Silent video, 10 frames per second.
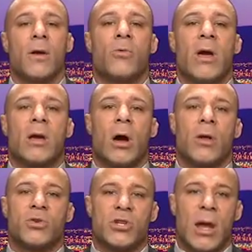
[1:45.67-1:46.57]
Great
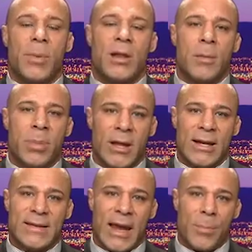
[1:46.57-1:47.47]
cardio shape and the
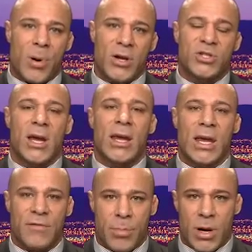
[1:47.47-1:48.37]
ability to take a punch and
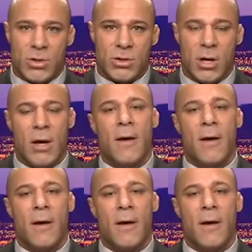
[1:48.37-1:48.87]
give a punch.